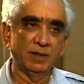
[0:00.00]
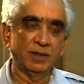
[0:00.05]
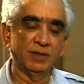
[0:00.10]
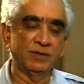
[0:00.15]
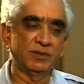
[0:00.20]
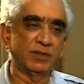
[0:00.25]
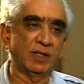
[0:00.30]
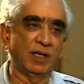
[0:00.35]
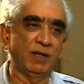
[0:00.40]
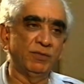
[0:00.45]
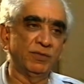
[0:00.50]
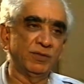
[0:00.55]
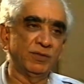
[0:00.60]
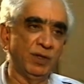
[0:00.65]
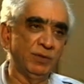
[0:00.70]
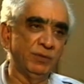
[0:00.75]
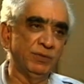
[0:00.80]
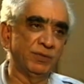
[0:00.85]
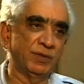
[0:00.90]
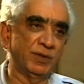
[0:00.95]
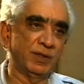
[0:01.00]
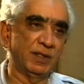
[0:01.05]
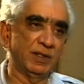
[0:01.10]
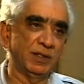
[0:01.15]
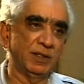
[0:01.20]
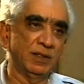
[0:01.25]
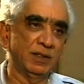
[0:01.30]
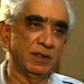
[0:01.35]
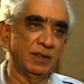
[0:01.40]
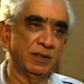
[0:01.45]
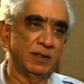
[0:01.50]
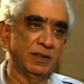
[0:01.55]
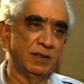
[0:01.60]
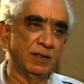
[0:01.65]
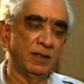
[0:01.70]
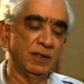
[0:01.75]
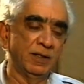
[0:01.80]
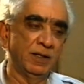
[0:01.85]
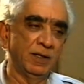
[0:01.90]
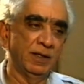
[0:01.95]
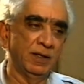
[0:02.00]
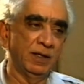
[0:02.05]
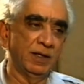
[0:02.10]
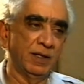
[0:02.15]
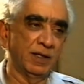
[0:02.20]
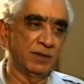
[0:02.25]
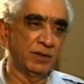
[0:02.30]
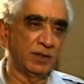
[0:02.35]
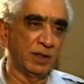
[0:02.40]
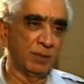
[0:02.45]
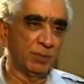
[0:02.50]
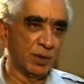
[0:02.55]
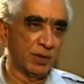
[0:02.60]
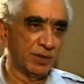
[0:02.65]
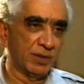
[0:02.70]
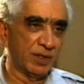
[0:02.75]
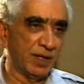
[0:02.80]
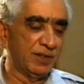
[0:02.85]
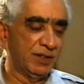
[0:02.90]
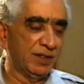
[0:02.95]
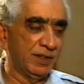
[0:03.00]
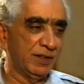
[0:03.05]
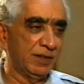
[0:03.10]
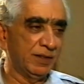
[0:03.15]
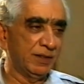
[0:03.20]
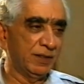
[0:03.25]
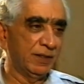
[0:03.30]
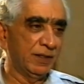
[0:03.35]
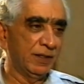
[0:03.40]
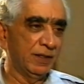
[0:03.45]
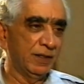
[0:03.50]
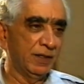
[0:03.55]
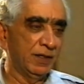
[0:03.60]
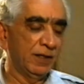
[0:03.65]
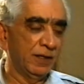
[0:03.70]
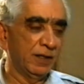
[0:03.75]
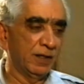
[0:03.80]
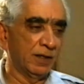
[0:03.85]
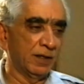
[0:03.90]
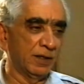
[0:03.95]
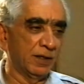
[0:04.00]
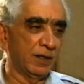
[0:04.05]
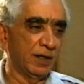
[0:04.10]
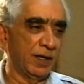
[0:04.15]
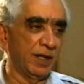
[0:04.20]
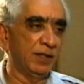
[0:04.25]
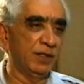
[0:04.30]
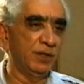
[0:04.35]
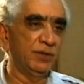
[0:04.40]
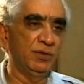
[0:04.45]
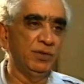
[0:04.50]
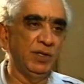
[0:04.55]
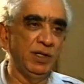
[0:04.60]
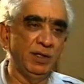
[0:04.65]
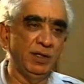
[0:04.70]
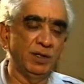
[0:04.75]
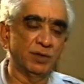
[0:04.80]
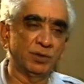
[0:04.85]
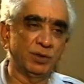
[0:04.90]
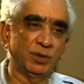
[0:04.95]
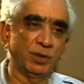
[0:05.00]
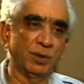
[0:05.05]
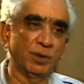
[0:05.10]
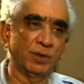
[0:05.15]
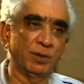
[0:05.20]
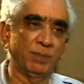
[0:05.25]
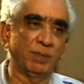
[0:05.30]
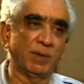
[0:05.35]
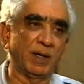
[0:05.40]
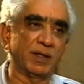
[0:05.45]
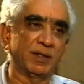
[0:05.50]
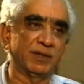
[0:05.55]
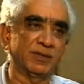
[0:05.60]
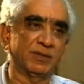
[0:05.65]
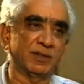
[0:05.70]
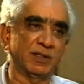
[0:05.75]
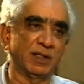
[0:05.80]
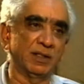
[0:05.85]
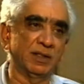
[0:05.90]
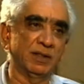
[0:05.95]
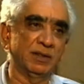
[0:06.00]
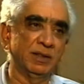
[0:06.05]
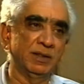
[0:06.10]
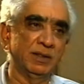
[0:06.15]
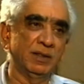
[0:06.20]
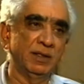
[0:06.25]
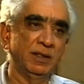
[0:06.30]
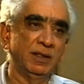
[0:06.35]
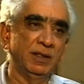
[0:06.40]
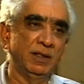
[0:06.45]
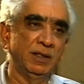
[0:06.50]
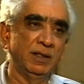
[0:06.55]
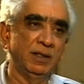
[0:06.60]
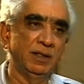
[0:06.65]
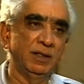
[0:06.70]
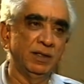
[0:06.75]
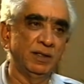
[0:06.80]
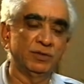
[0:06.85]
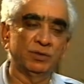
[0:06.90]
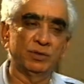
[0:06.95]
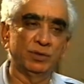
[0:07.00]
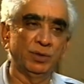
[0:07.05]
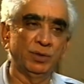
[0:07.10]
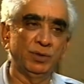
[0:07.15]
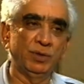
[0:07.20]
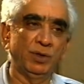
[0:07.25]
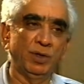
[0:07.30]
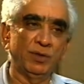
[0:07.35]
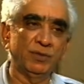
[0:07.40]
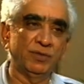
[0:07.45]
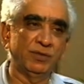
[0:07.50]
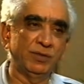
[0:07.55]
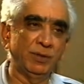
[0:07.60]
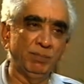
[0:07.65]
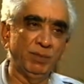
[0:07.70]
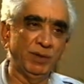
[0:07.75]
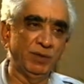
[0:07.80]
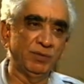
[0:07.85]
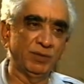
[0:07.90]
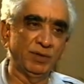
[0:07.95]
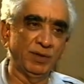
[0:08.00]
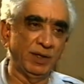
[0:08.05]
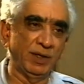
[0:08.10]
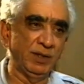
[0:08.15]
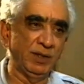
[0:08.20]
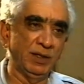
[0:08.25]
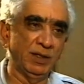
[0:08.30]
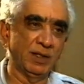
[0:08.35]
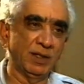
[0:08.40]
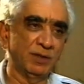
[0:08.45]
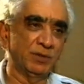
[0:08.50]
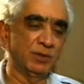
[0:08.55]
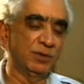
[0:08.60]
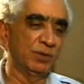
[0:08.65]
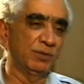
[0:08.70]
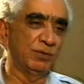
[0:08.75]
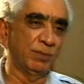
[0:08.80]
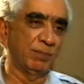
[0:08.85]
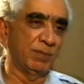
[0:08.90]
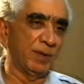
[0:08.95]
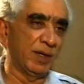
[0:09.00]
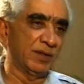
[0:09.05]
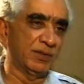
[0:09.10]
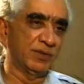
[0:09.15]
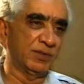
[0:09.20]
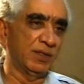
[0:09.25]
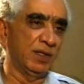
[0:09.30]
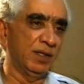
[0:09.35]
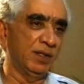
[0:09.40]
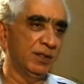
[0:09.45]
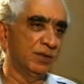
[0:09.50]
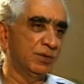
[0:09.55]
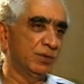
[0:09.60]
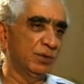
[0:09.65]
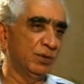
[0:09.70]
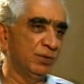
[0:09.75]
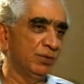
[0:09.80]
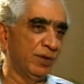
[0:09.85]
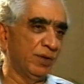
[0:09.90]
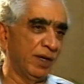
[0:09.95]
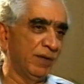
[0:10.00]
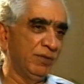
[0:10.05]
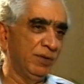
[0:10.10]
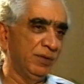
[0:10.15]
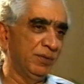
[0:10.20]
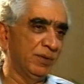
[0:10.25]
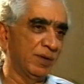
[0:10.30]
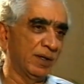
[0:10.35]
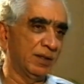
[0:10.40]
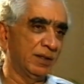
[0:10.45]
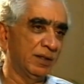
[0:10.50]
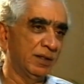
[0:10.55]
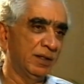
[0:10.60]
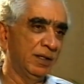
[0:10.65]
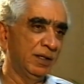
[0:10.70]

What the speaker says: a self-confident, a democratic, and a reassured Pakistan is good not simply for India, it's good for Pakistan, it's good for everyone.